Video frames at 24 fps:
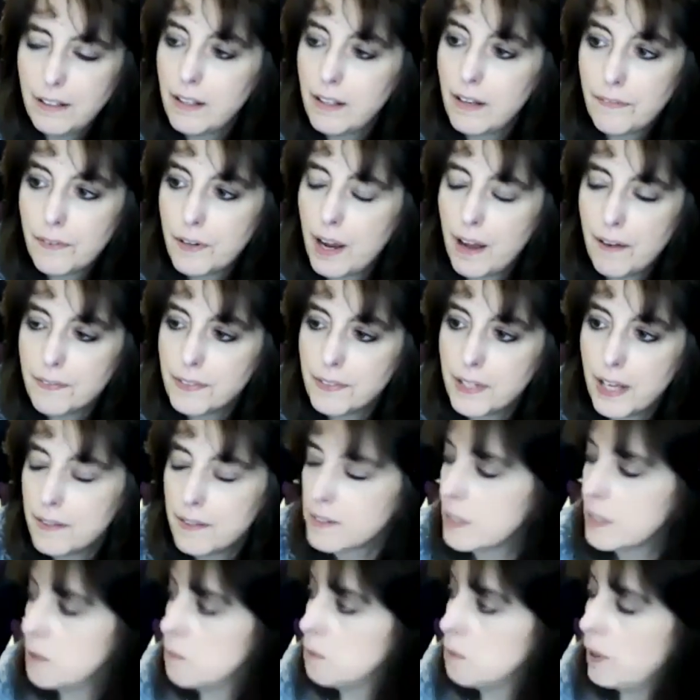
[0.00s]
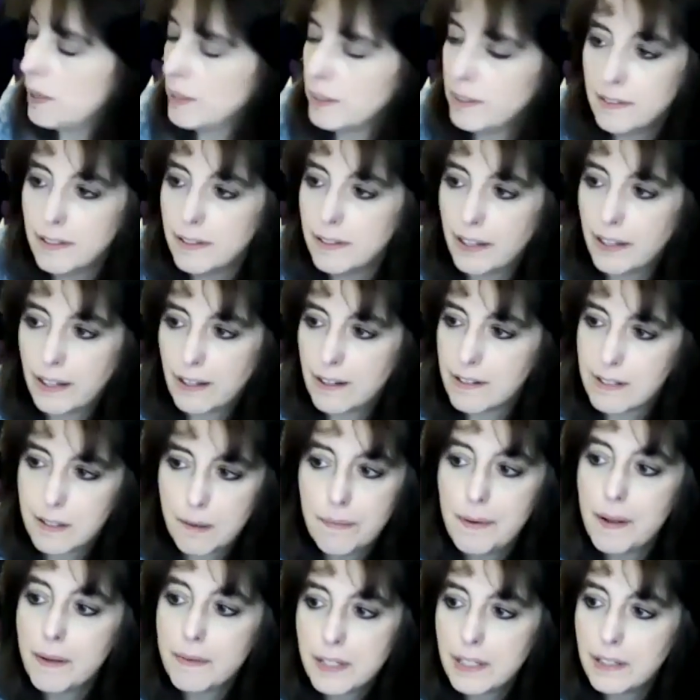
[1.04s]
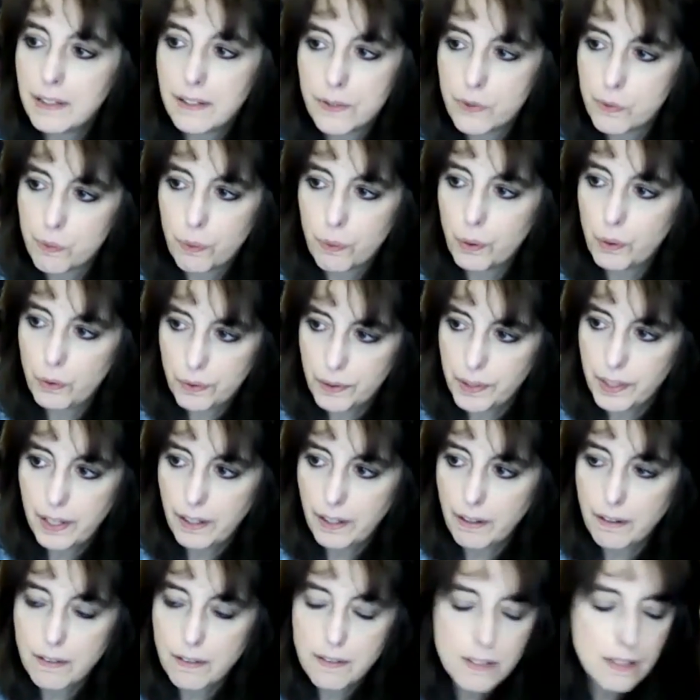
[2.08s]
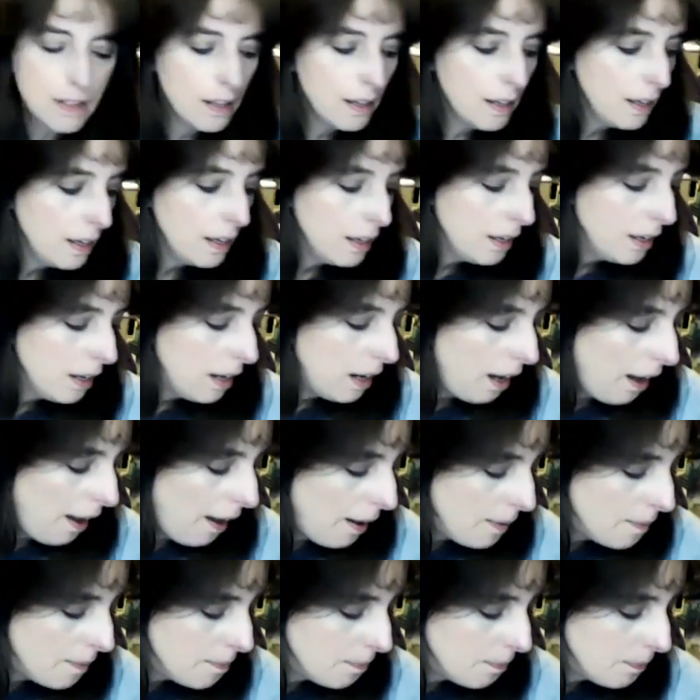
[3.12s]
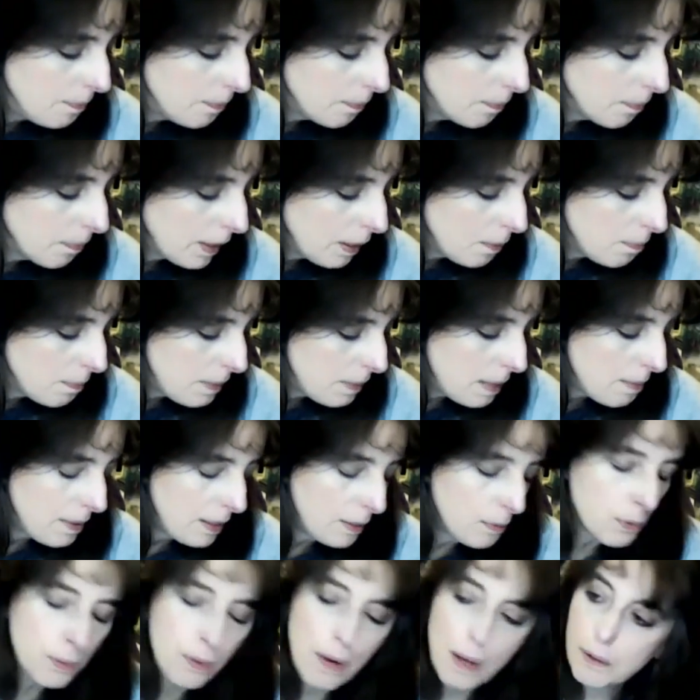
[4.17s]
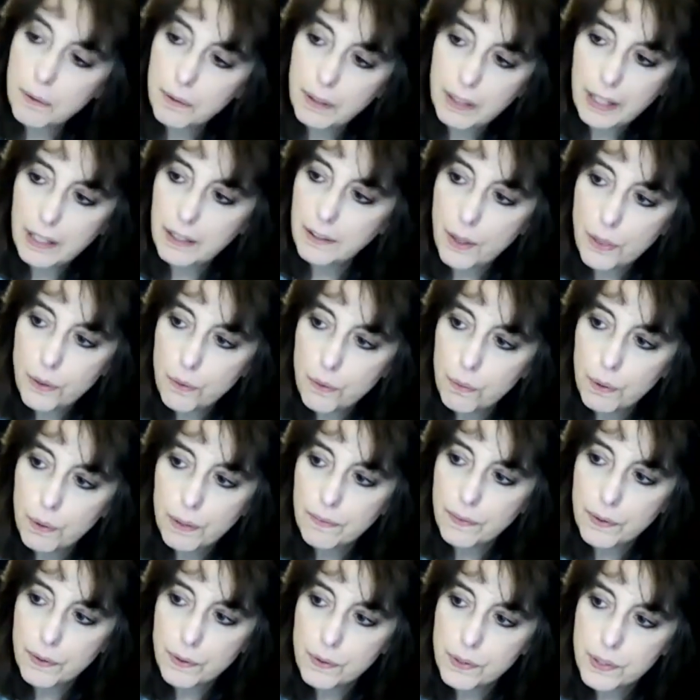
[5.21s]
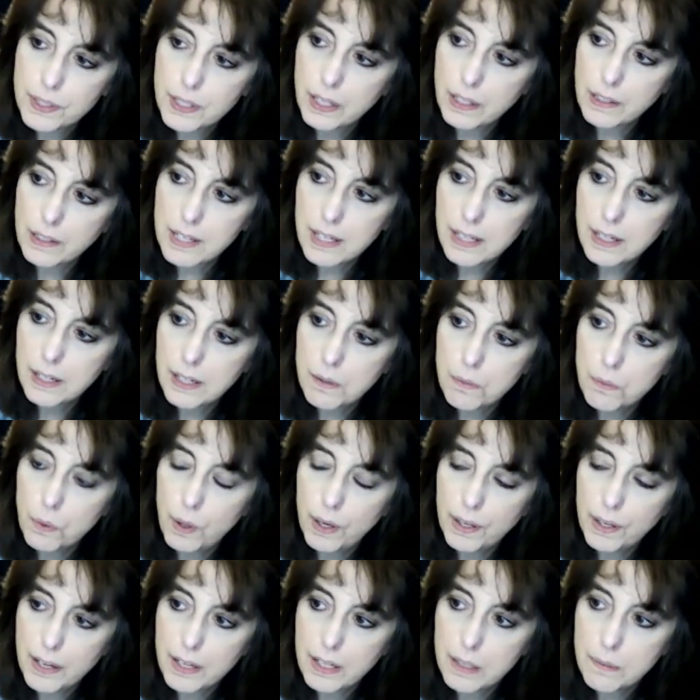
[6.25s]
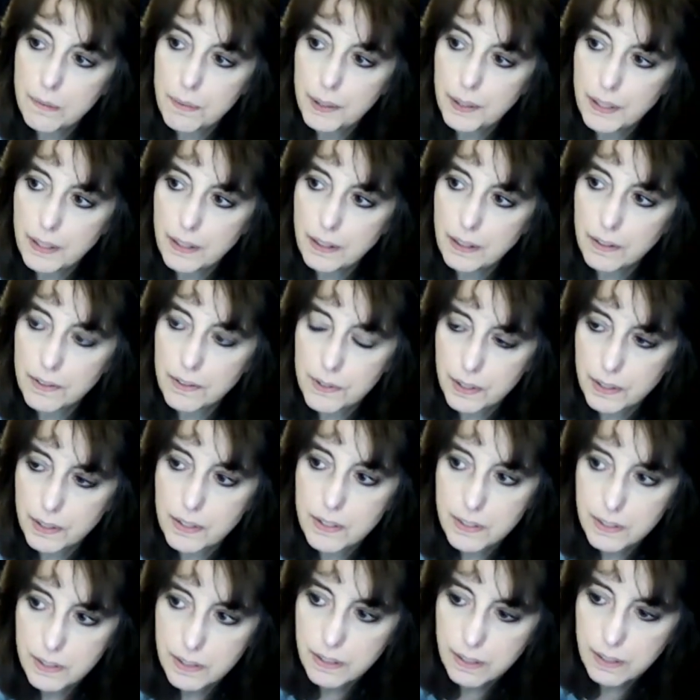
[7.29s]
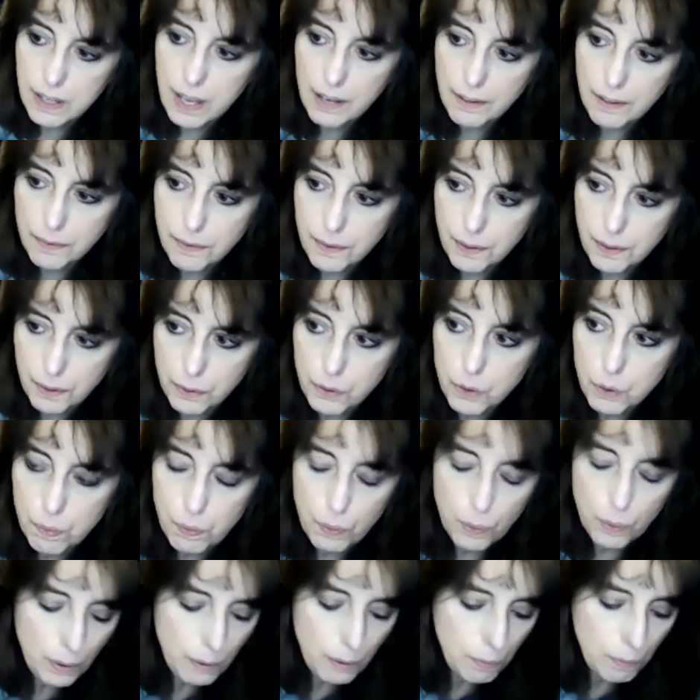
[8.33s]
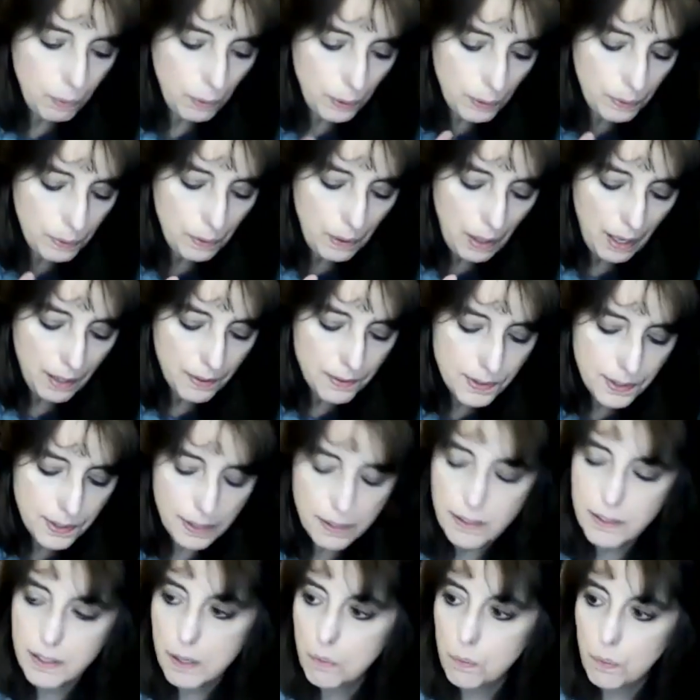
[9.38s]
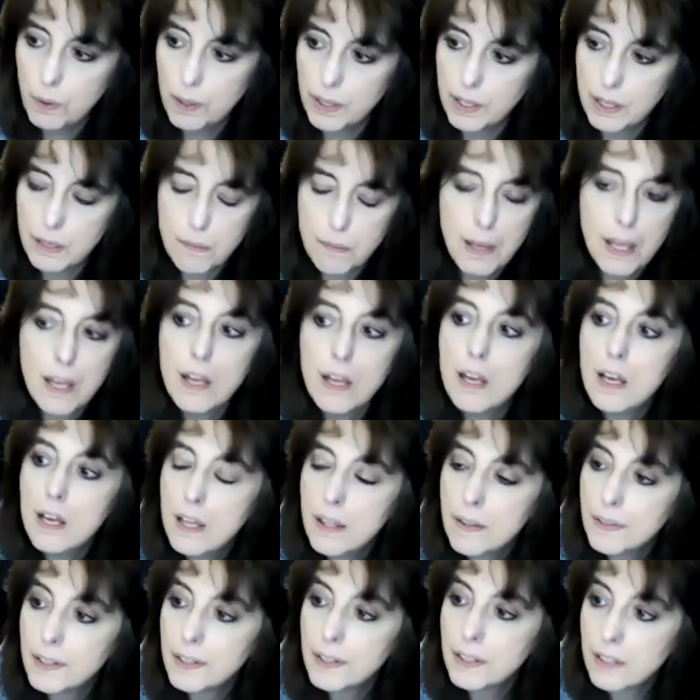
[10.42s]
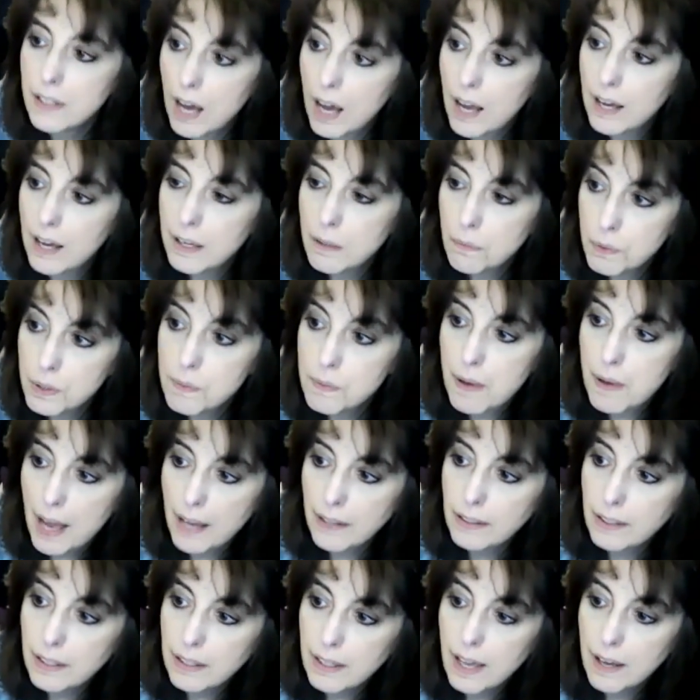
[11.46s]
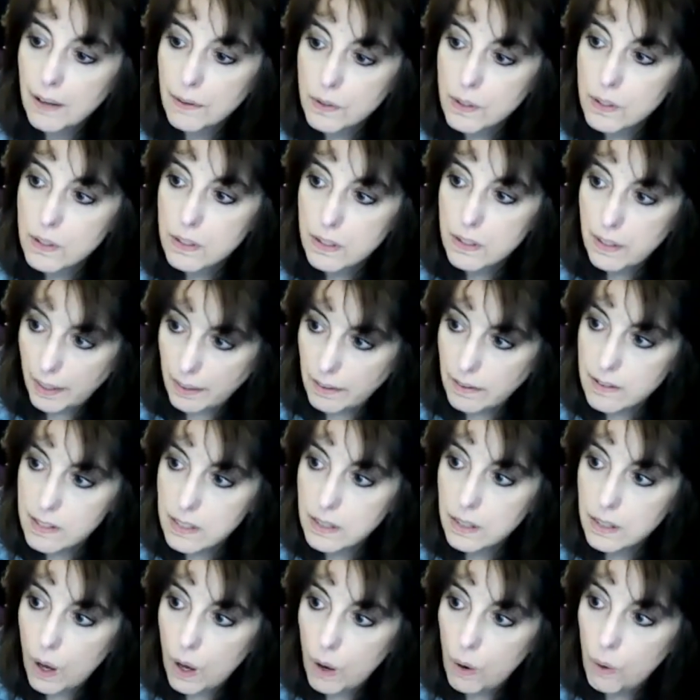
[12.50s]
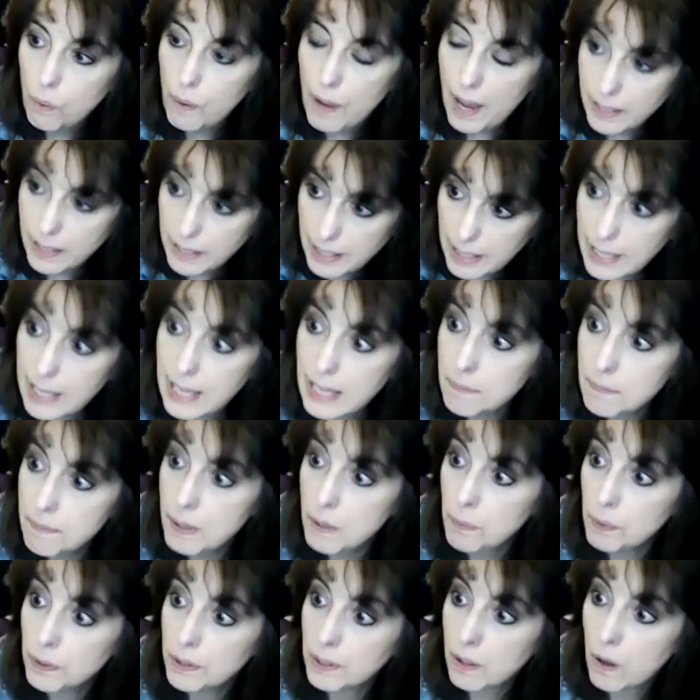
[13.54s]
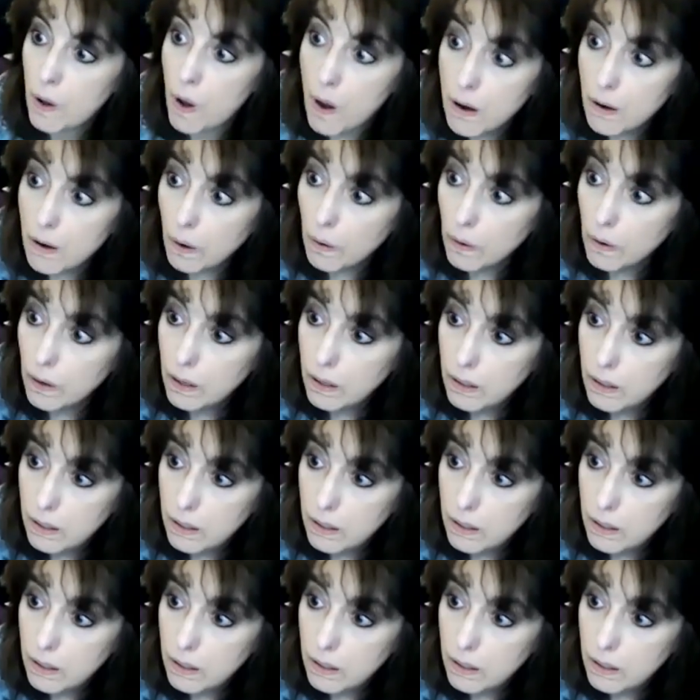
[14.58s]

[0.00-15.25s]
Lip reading: ever have to ask him why he did that, because sometimes he does weird things. maybe it was probably like another one of those things. He didn't want anybody because it just had the newborn with us and didn't want anybody. The guy was backing out like slow and he hit me with the car.